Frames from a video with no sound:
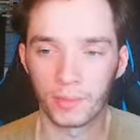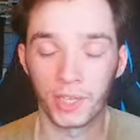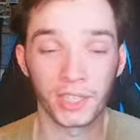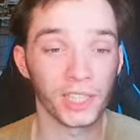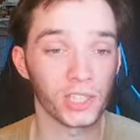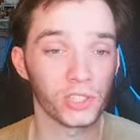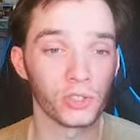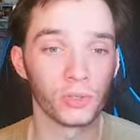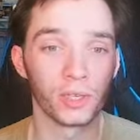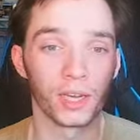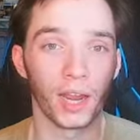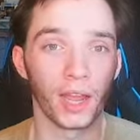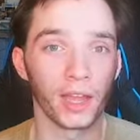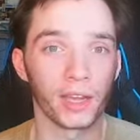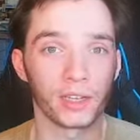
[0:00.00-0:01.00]
unless you get
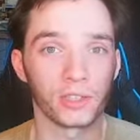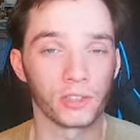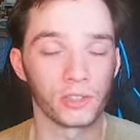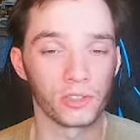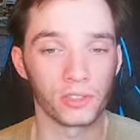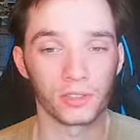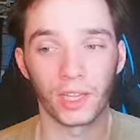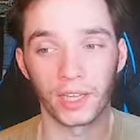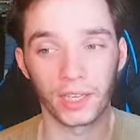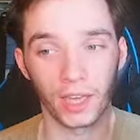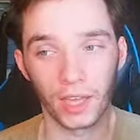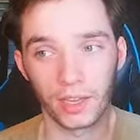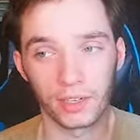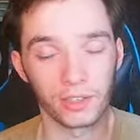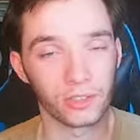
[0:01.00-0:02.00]
actors like
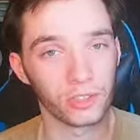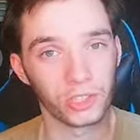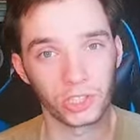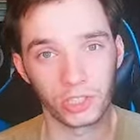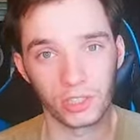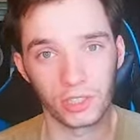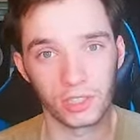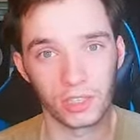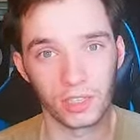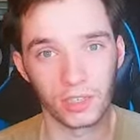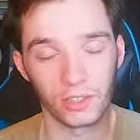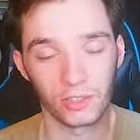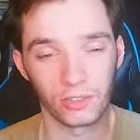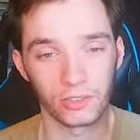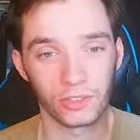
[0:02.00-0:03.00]
Hayden Christensen
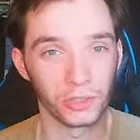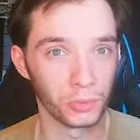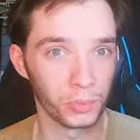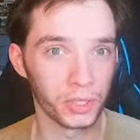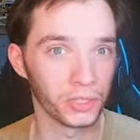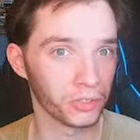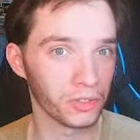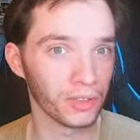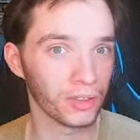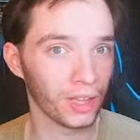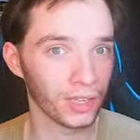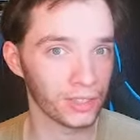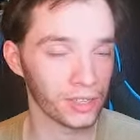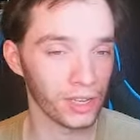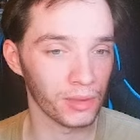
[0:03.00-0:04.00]
to wield the
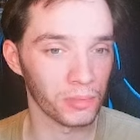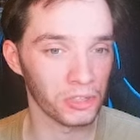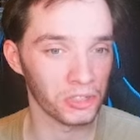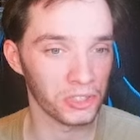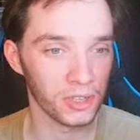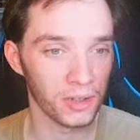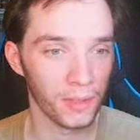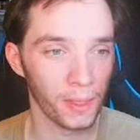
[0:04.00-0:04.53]
lightsabers,